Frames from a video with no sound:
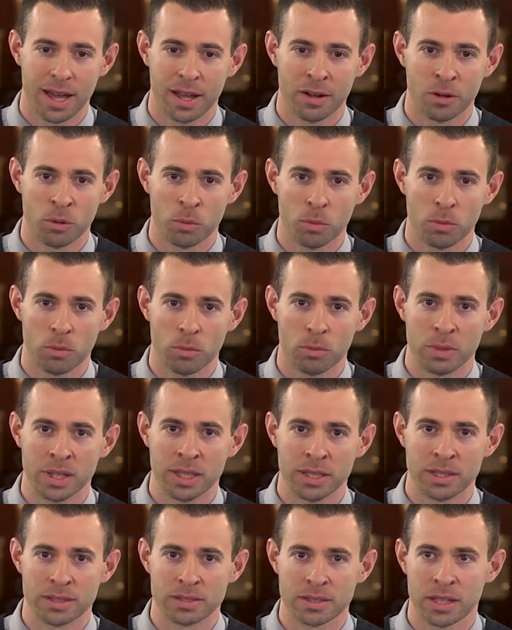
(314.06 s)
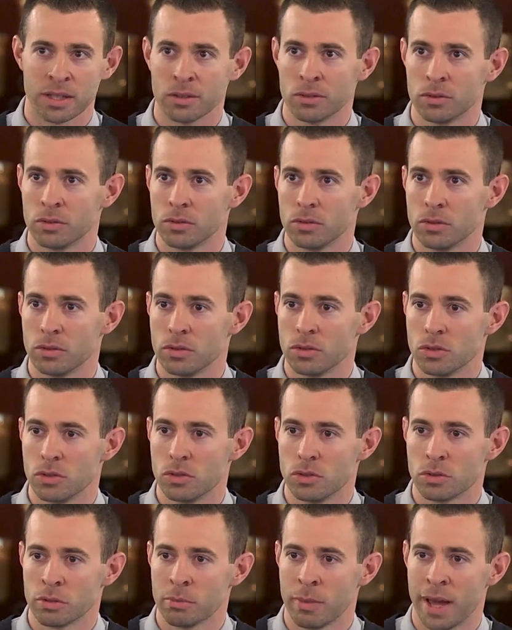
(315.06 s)
I don't mean to sound
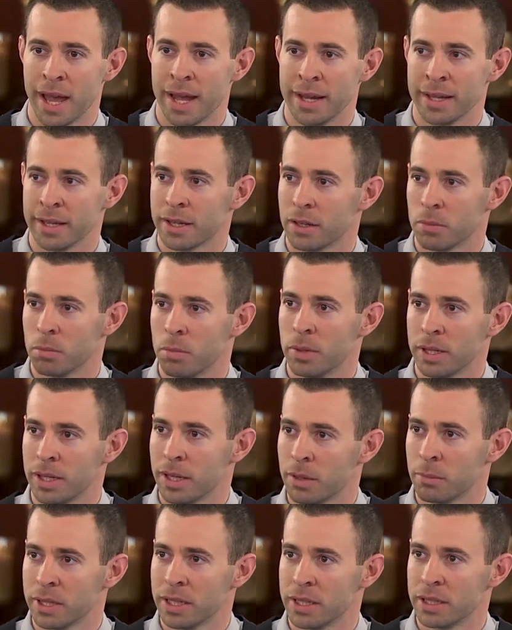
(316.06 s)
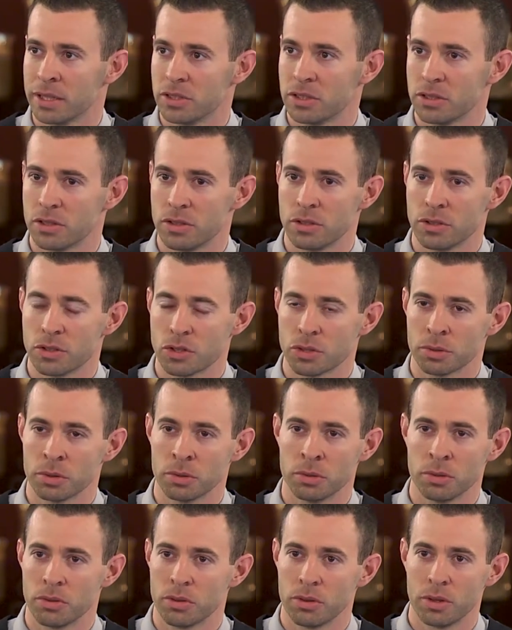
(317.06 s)
dramatic, but I mean, it's the
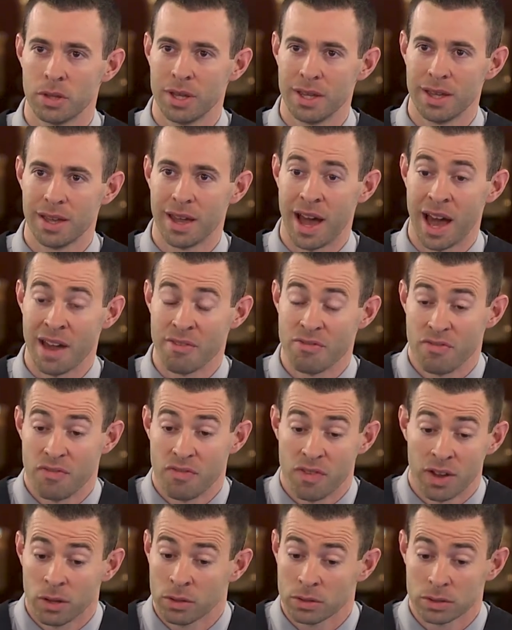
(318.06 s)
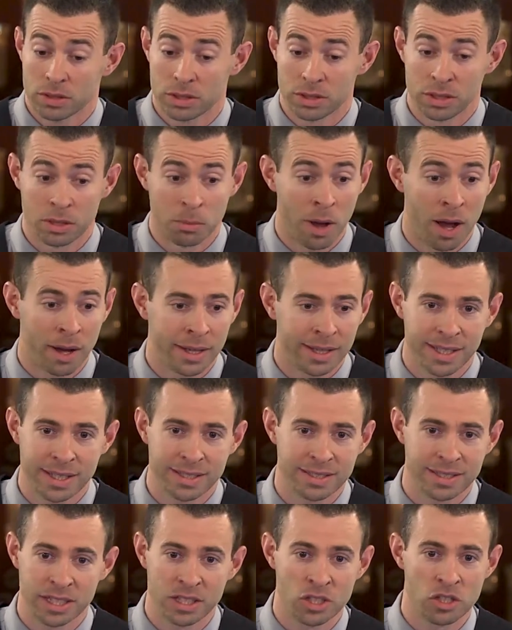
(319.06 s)
truth. I felt demonic
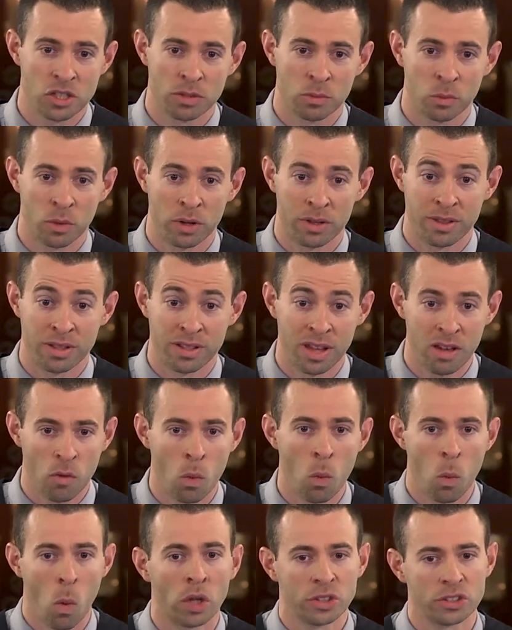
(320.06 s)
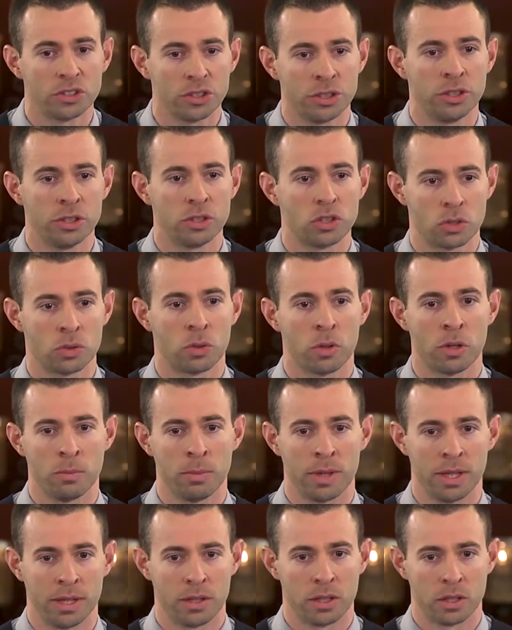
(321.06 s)
attention where the devil wants to destroy
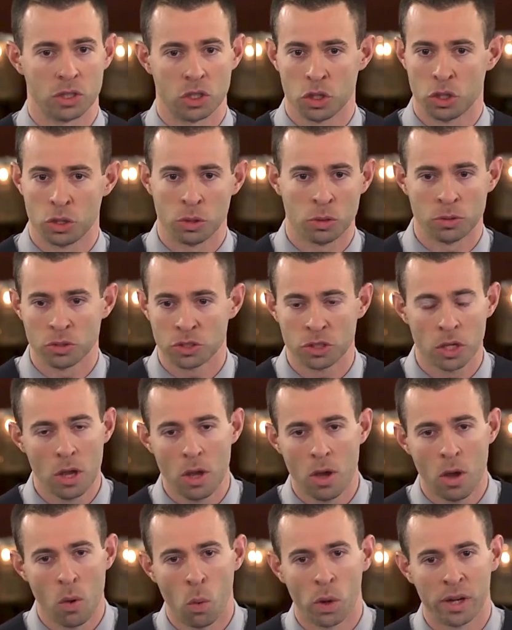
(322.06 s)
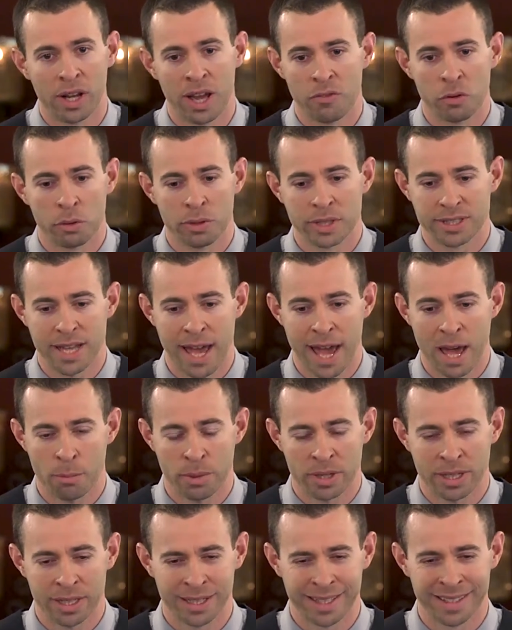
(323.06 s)
me, that use whatever is
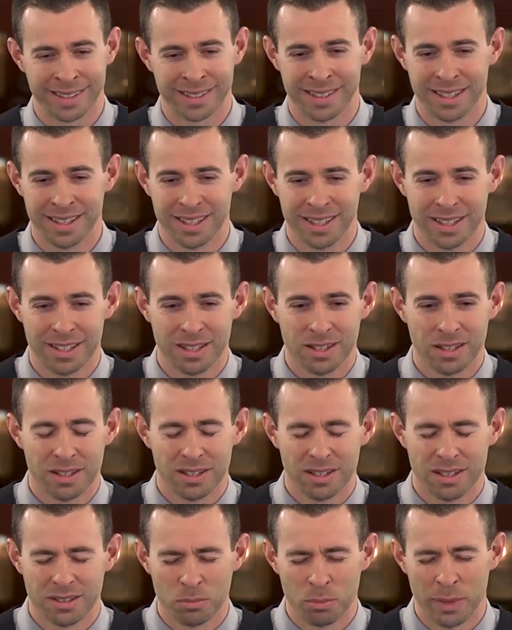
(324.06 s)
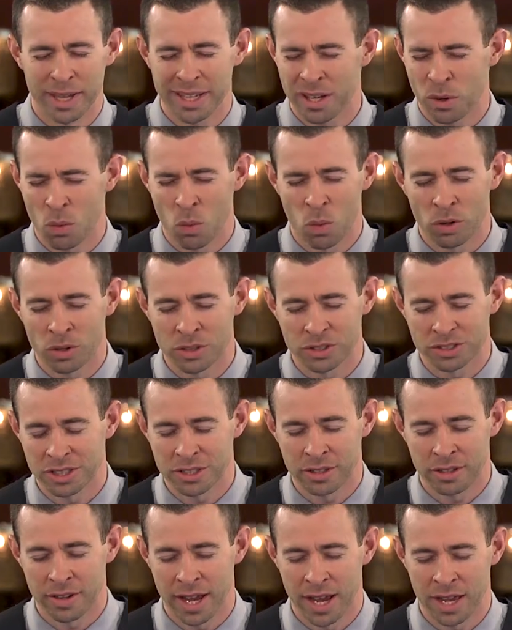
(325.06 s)
happening and make it worse
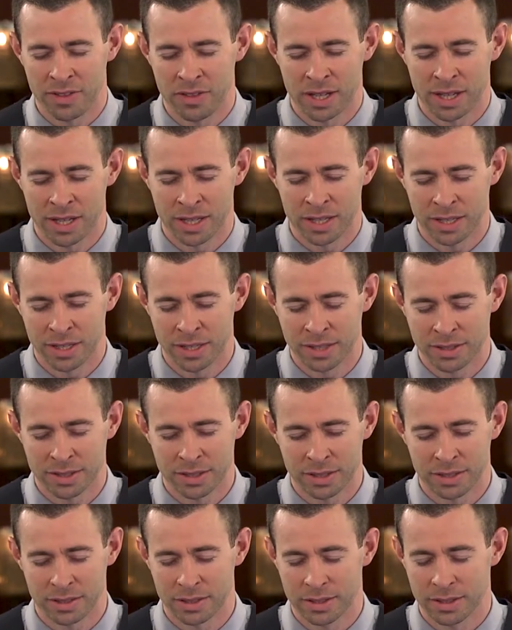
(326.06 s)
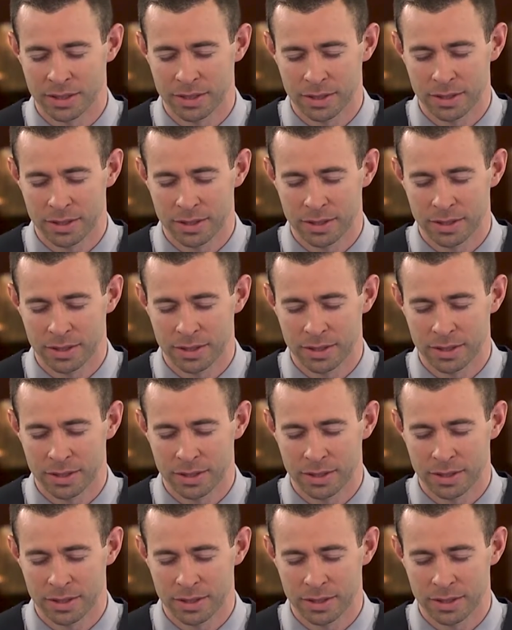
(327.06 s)
in your head than it is. And